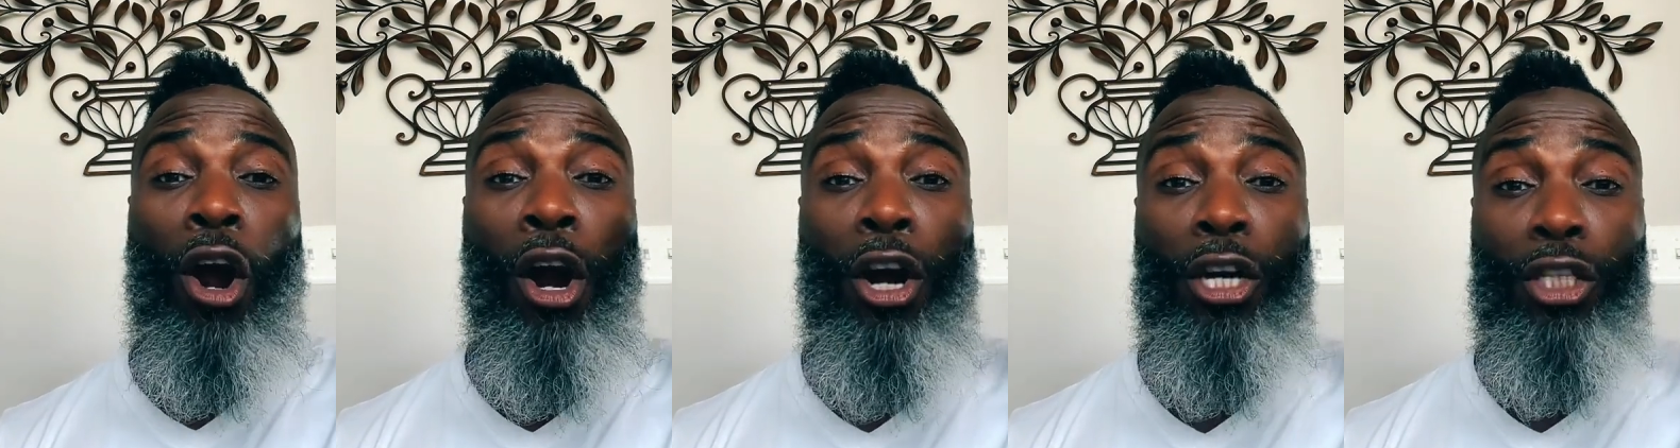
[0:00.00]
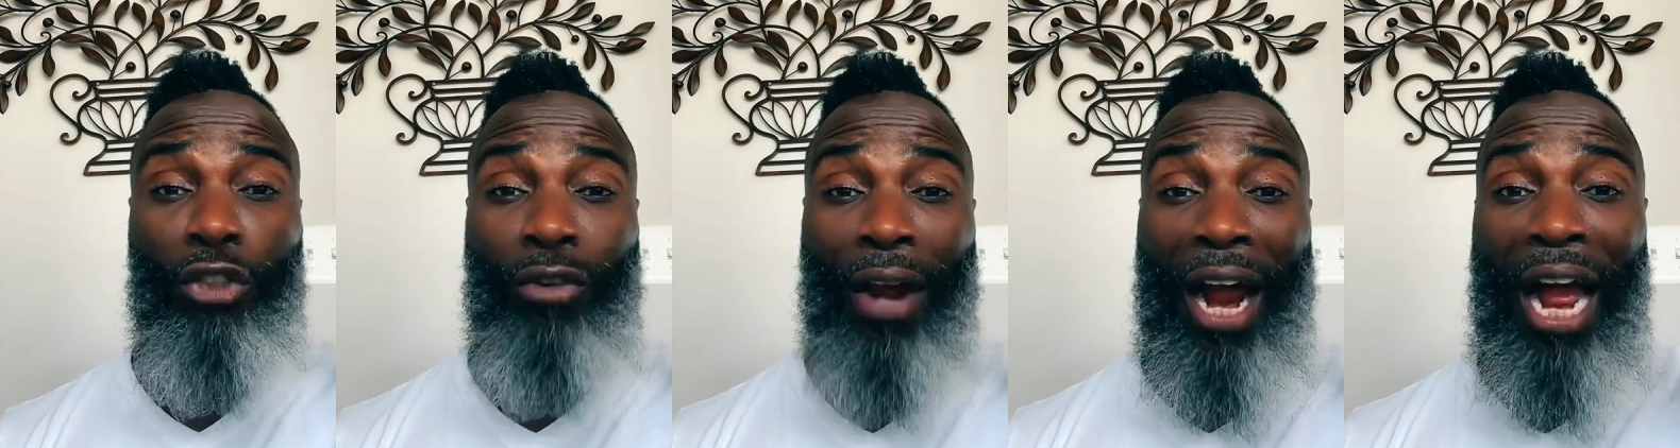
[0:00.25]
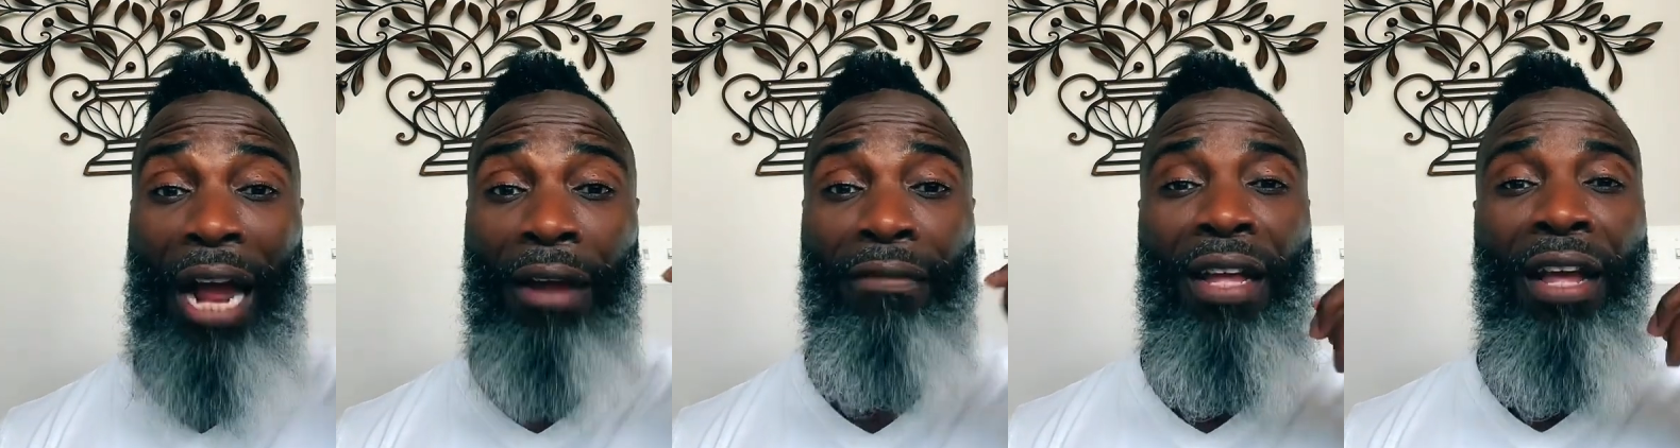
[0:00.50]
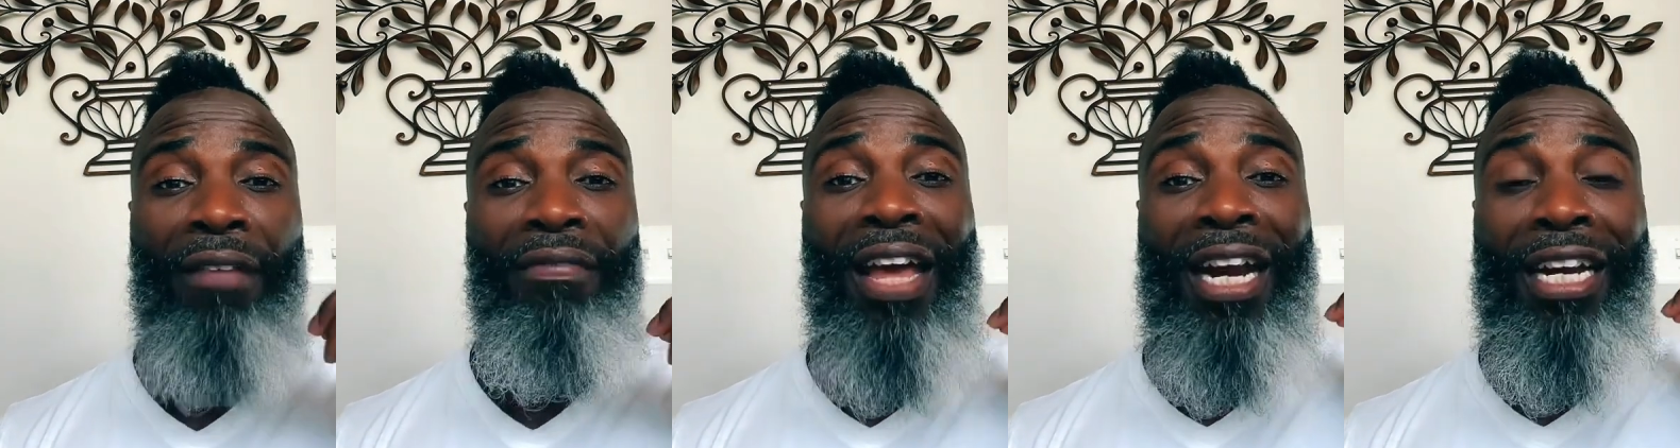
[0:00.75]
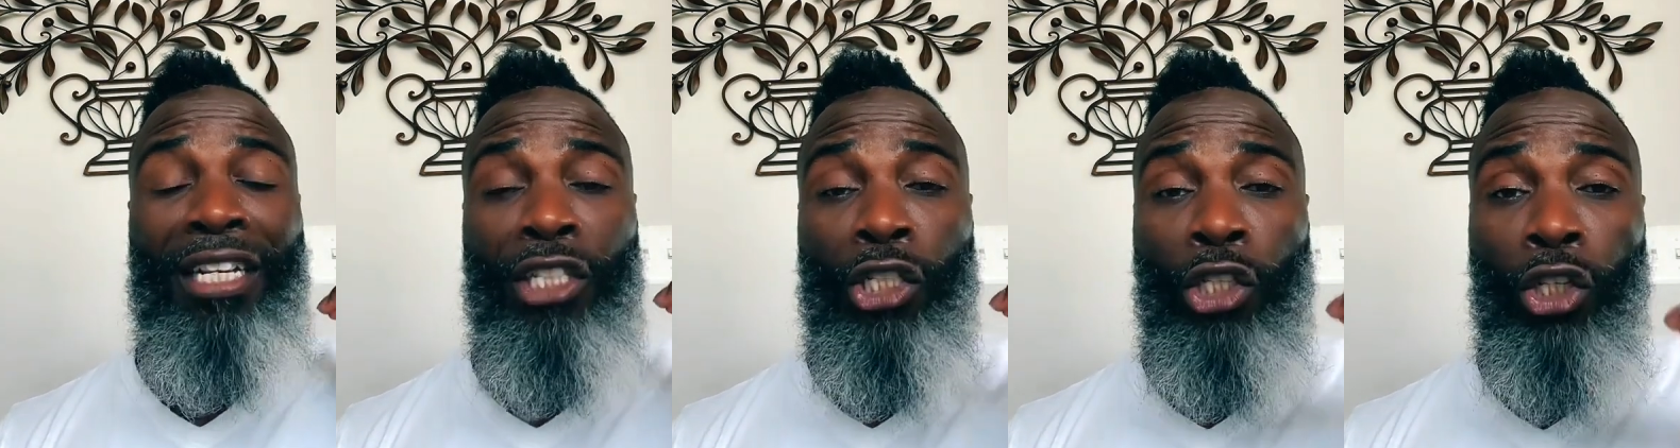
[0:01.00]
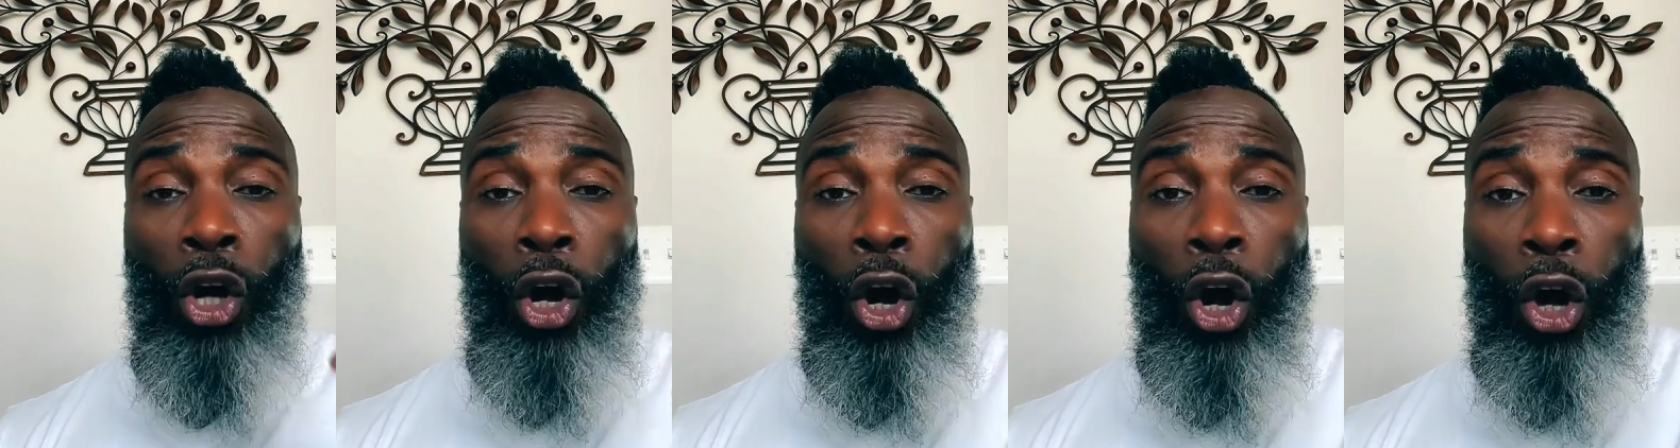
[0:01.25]
hard drive that
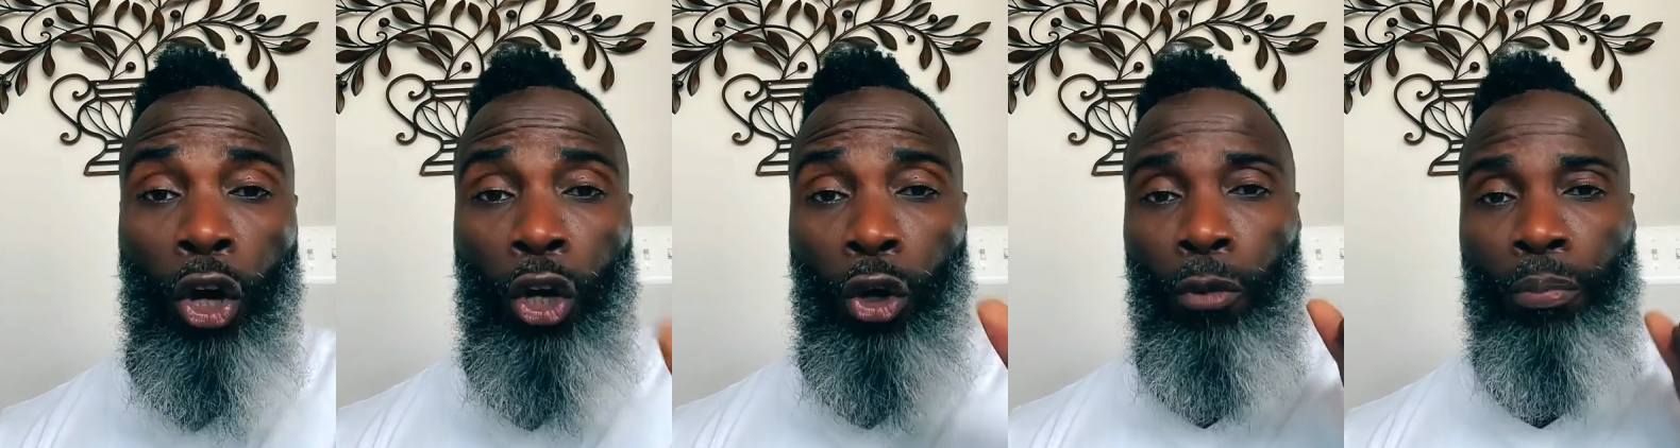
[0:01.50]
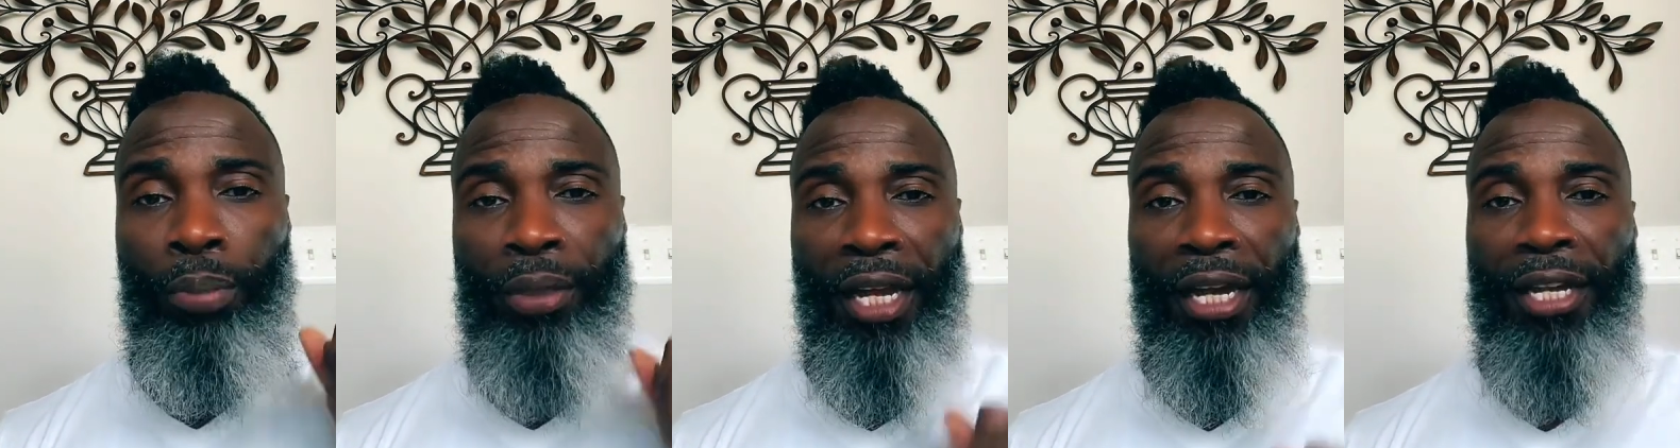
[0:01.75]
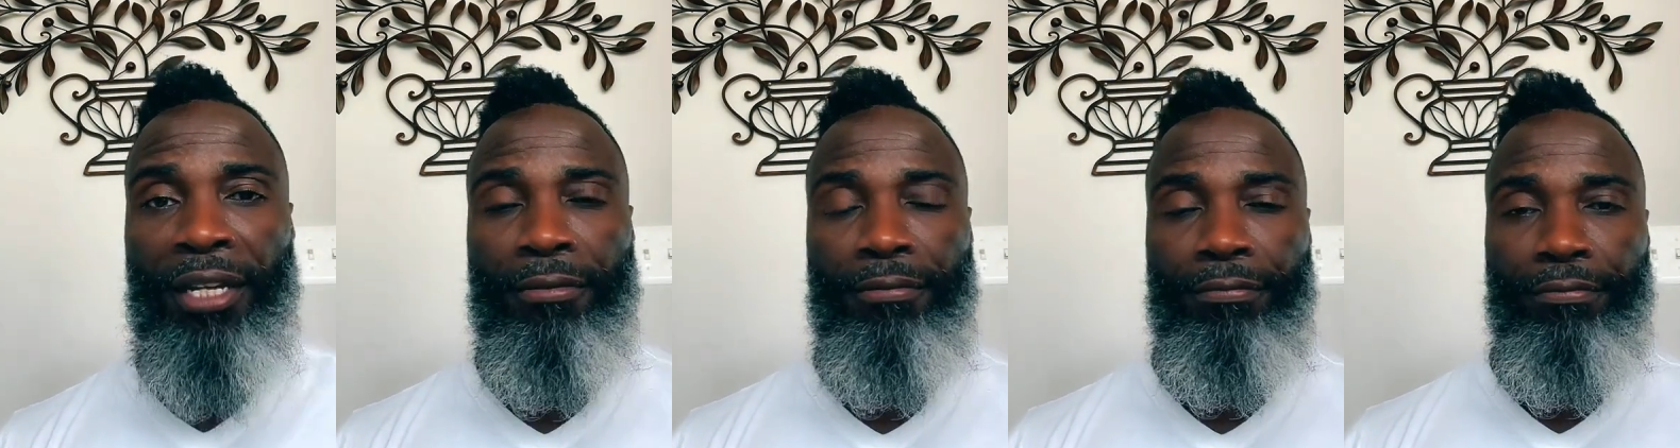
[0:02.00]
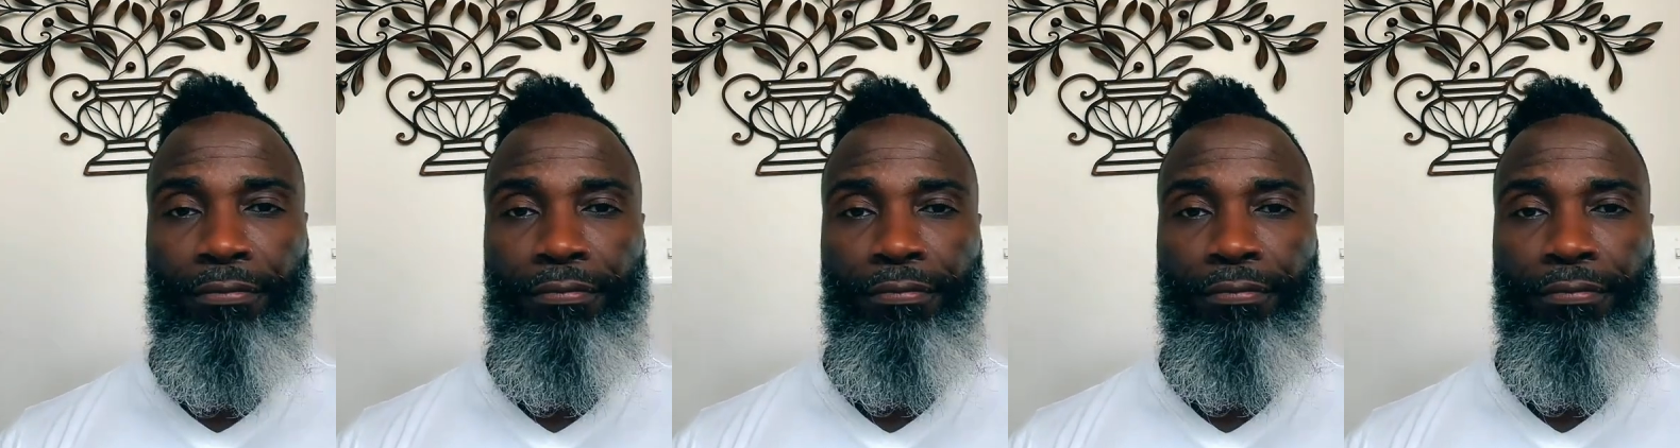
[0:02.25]
is in autoplay,